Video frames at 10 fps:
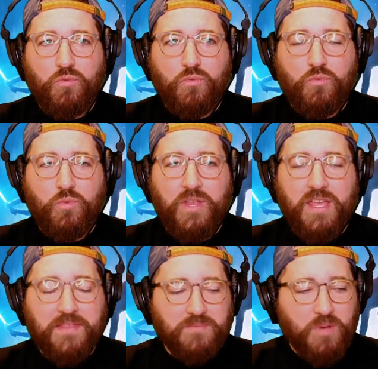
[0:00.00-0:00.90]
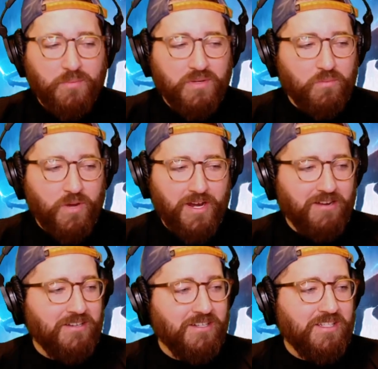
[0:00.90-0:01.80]
we get this moment
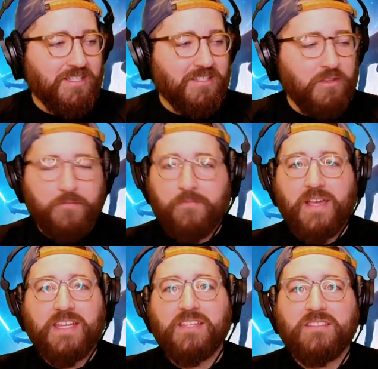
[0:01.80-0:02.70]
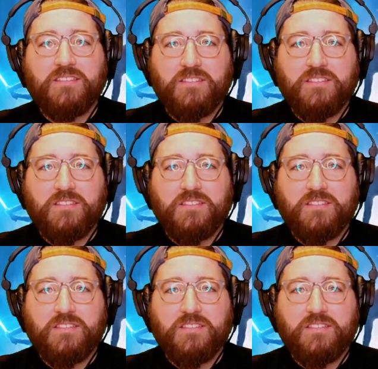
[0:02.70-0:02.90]
where they're fighting